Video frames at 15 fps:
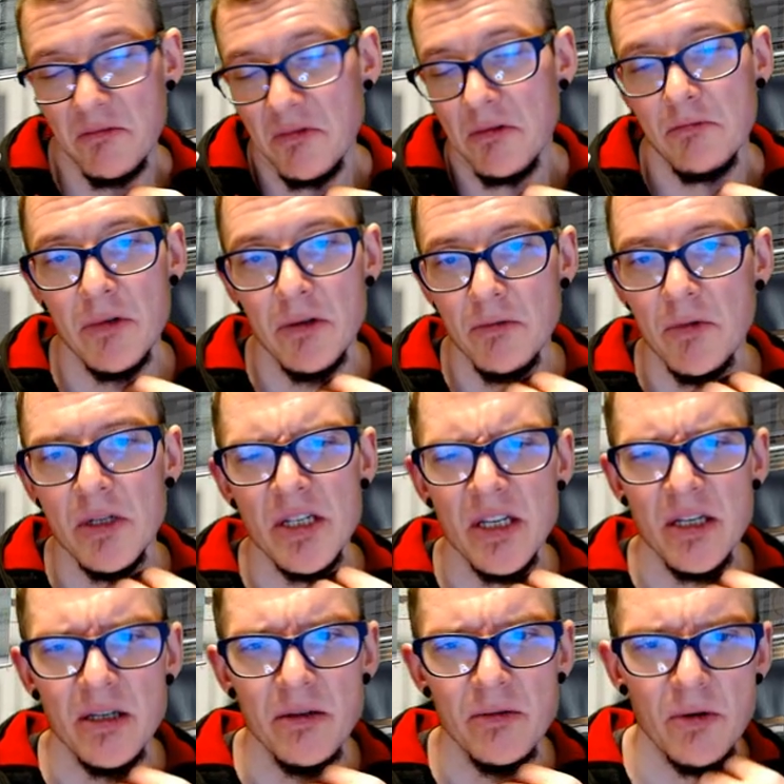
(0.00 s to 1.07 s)
We'll see.
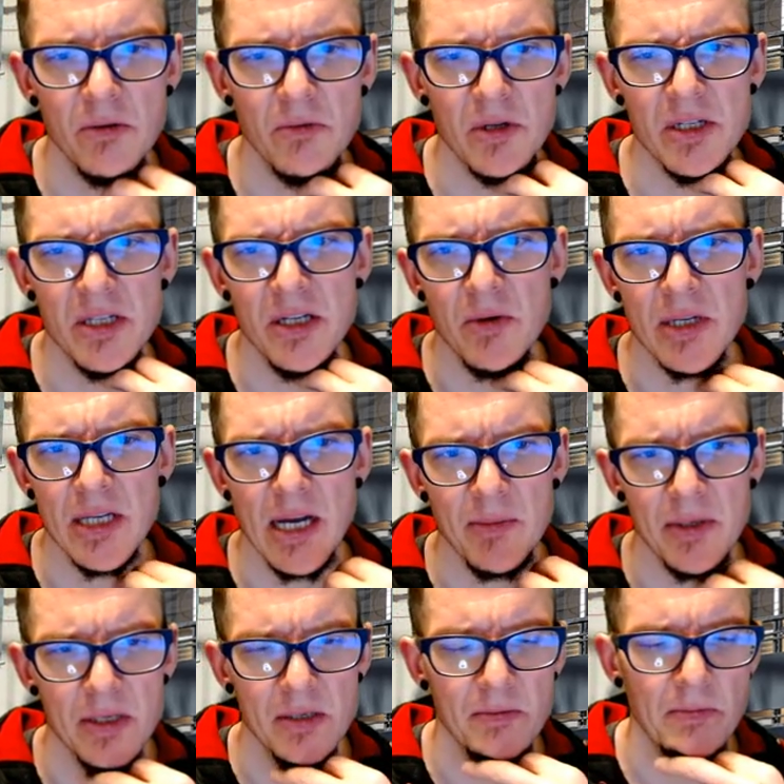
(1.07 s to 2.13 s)
We'll see what
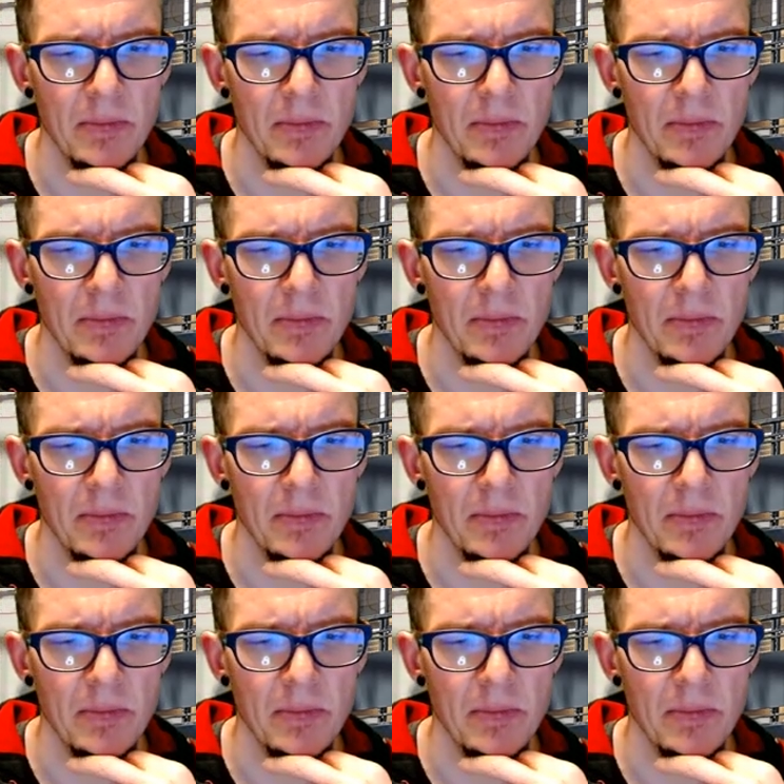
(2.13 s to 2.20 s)
happens.